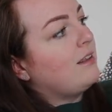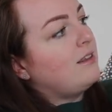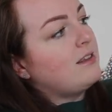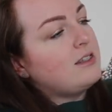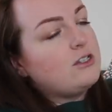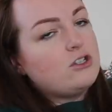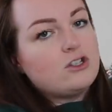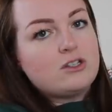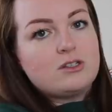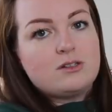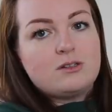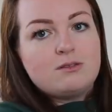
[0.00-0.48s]

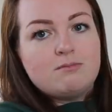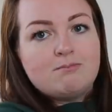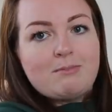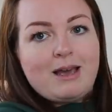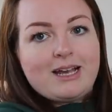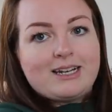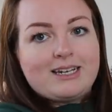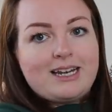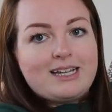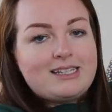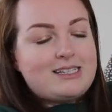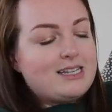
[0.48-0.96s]
This just
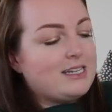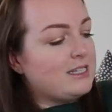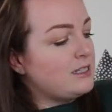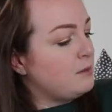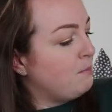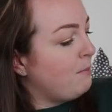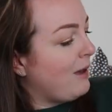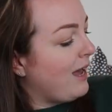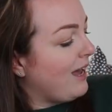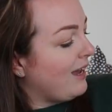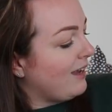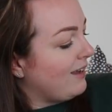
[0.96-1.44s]

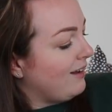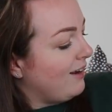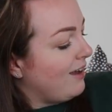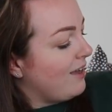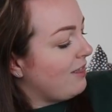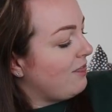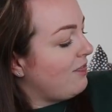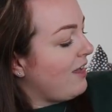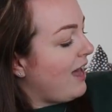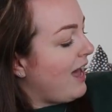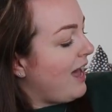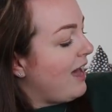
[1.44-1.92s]
magnetics back
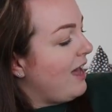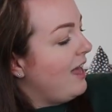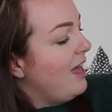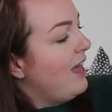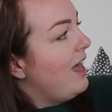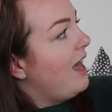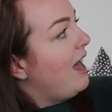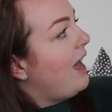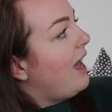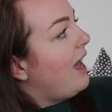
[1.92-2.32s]
like that.